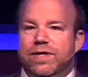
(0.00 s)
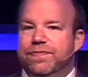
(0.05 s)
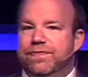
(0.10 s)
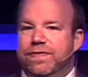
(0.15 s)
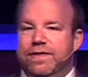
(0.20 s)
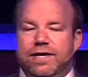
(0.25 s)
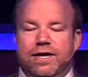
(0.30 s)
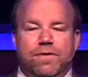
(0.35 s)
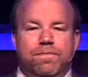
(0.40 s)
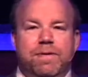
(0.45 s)
And,
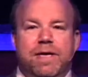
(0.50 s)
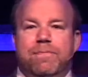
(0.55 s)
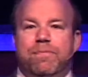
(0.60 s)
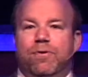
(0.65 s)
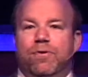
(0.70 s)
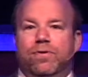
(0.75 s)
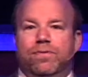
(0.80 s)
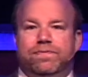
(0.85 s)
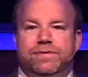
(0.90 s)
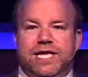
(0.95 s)
you know,
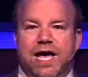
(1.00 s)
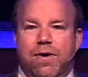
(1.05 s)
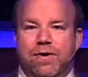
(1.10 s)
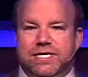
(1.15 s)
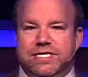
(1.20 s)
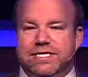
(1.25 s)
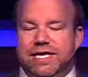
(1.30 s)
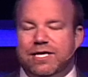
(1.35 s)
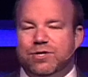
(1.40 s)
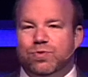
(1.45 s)
people tell
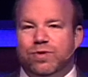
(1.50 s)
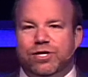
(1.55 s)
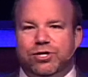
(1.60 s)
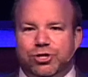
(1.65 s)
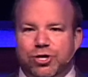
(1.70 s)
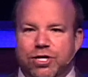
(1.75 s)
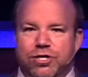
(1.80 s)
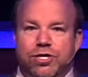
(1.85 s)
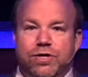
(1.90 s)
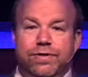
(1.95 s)
us things we
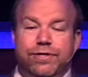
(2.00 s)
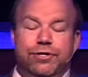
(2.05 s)
should do,